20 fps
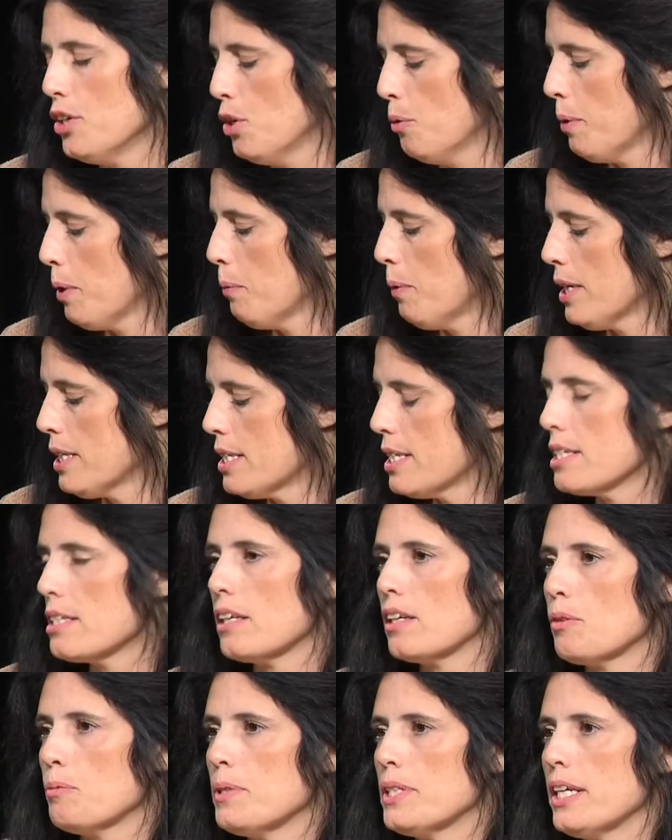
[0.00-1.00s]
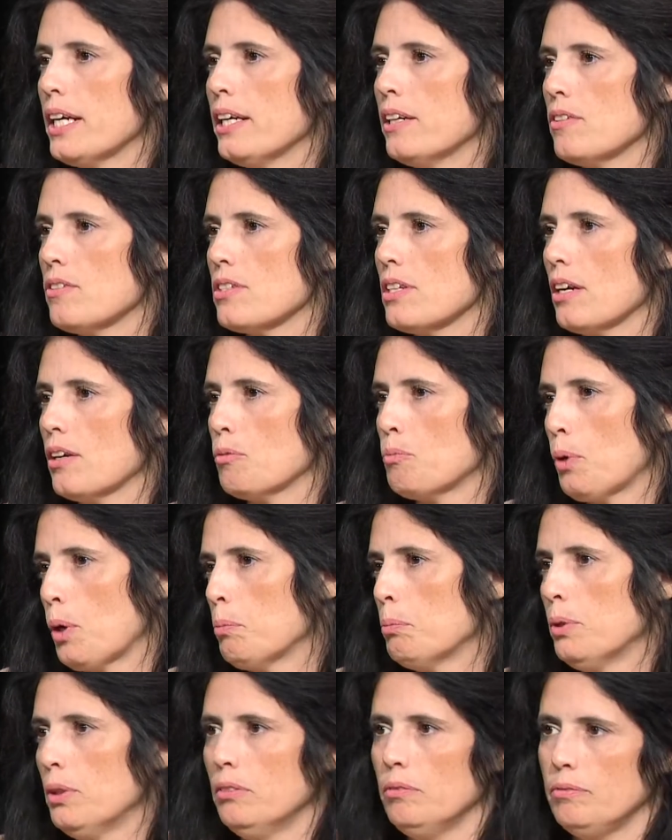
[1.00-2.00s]
Nobody wants these little potatoes that are
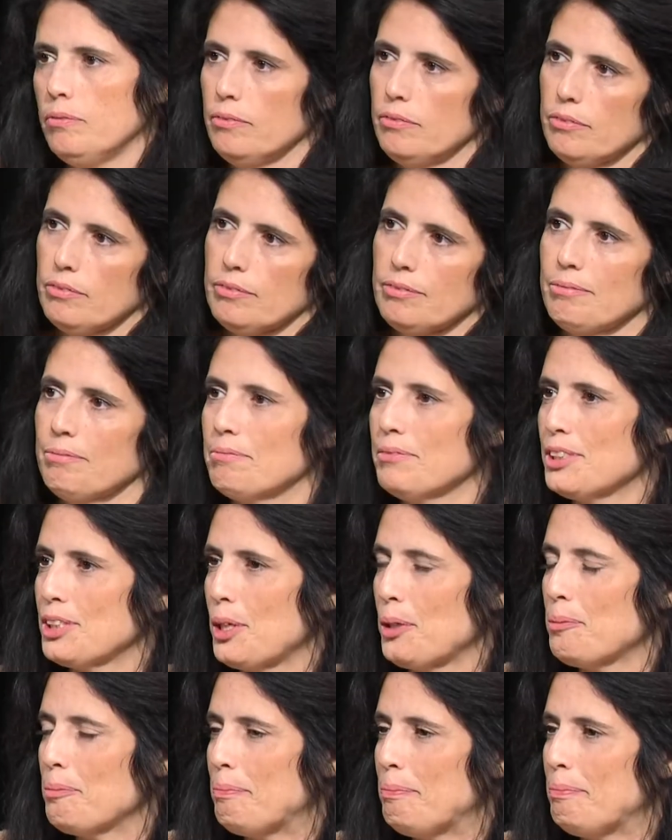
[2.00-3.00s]
purple, so.